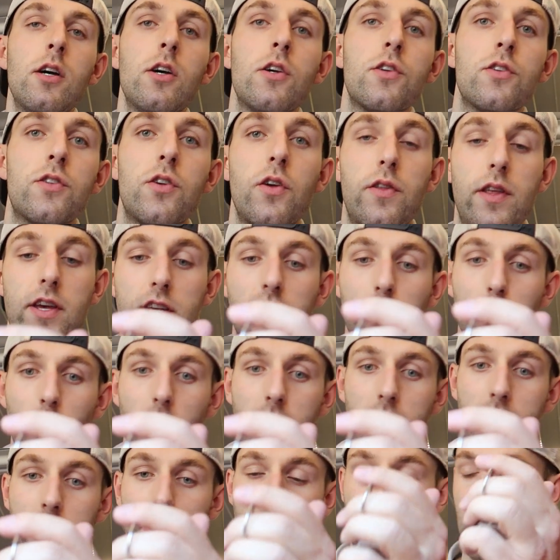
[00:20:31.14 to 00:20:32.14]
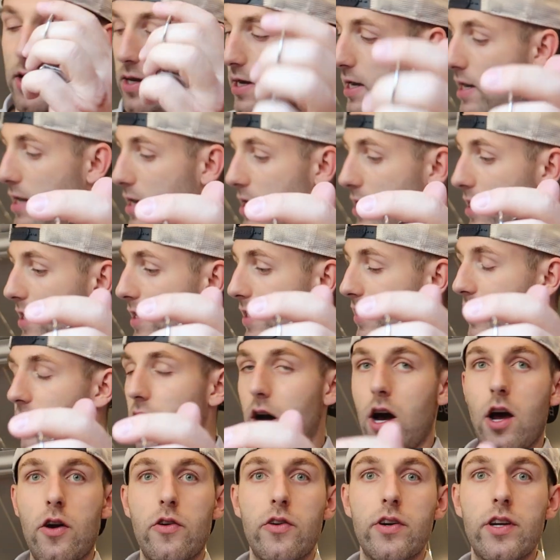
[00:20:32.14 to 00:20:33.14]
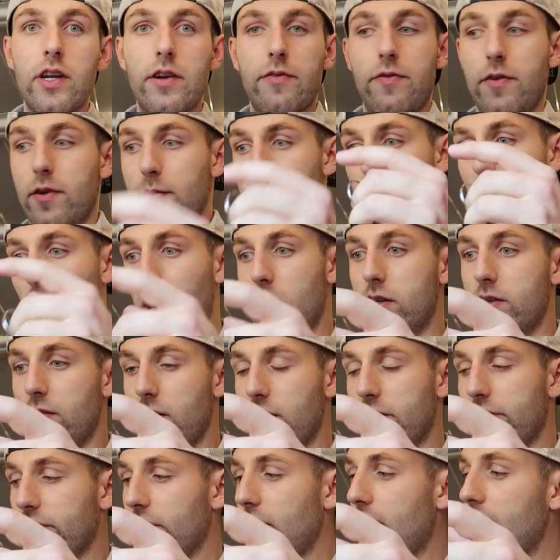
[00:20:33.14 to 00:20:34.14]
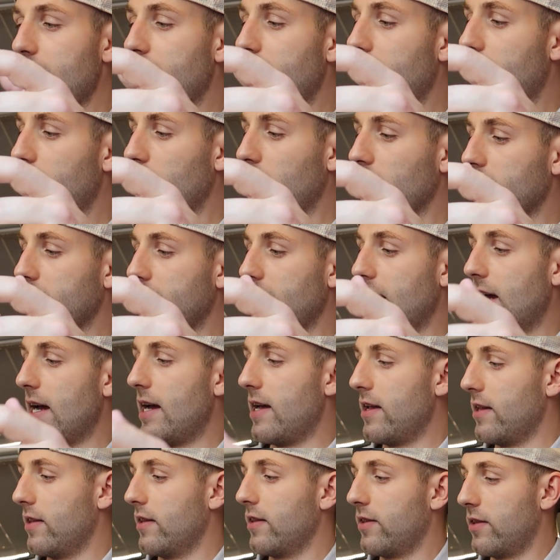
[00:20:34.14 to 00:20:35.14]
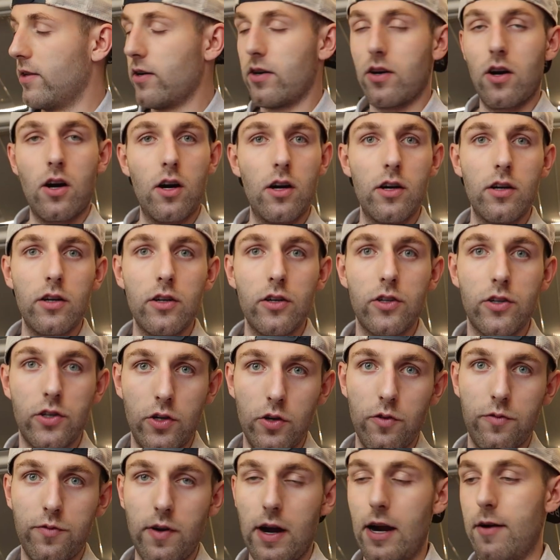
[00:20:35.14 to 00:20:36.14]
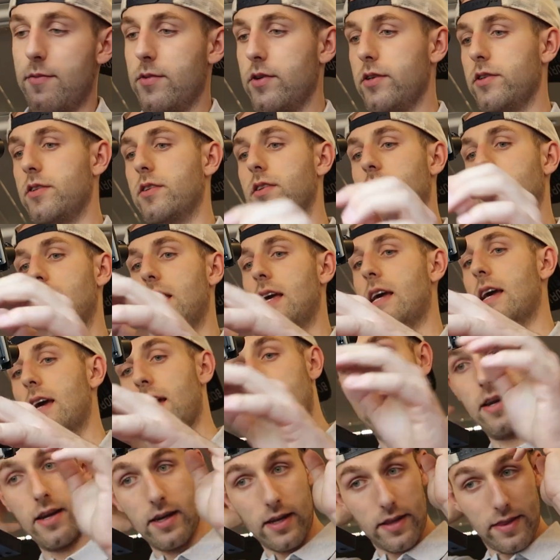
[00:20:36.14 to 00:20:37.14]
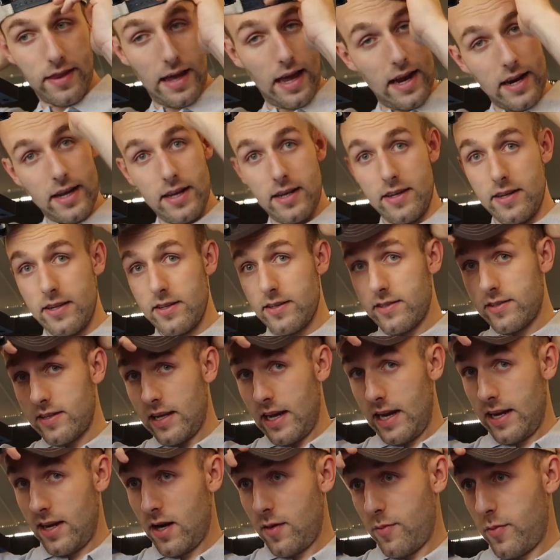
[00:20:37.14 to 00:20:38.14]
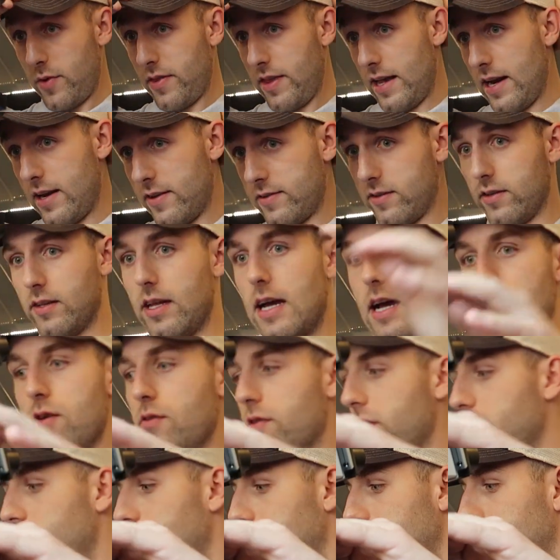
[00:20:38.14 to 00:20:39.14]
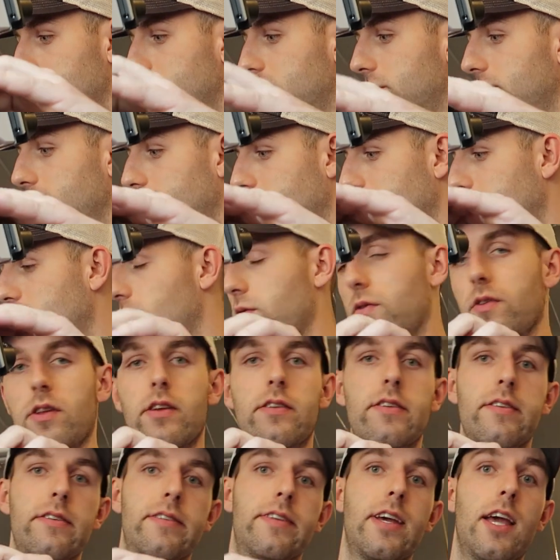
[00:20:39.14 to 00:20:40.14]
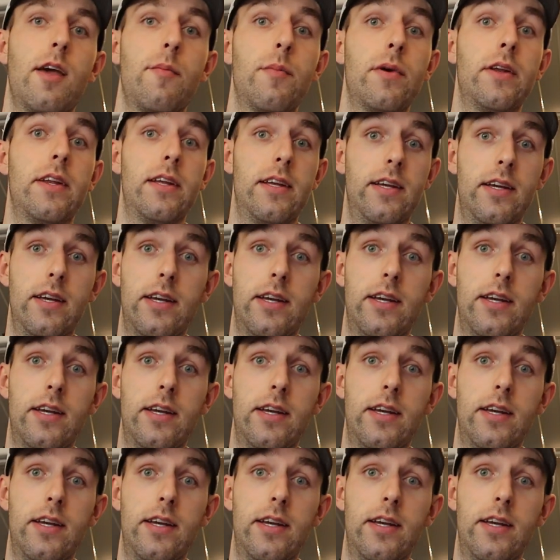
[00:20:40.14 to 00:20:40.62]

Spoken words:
So this one, in the 100 different parts of the slide that I looked at, there are 2 fibers, and that is a number that is allowed, so this containment